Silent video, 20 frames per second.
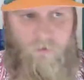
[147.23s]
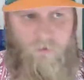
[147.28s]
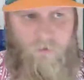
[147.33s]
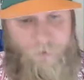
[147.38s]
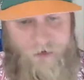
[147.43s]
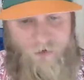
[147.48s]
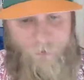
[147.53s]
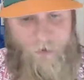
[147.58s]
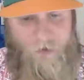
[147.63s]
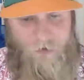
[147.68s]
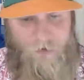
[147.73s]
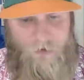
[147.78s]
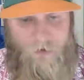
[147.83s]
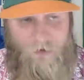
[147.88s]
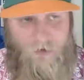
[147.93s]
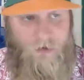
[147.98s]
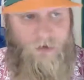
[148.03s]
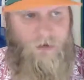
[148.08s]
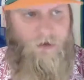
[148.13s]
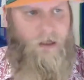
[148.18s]
Bryce Miller.
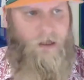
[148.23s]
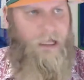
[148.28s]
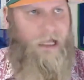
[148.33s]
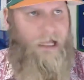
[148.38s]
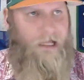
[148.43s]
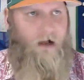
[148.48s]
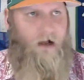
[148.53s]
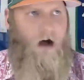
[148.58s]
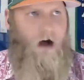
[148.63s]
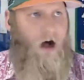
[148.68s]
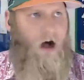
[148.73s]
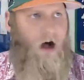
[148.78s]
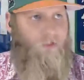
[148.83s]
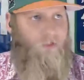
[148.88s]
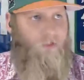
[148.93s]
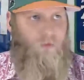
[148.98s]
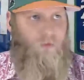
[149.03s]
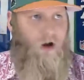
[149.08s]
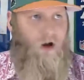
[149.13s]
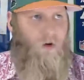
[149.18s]
On
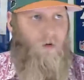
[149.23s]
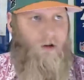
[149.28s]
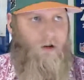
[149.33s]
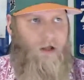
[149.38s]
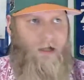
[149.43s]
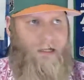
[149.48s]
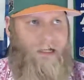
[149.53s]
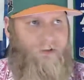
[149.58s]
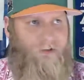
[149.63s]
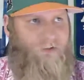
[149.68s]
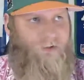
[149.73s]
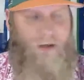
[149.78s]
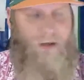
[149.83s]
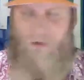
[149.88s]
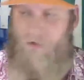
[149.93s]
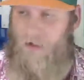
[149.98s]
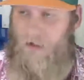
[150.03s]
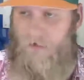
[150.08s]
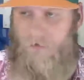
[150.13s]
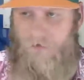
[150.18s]
the road against
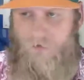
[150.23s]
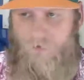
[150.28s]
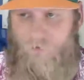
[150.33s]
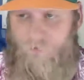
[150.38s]
a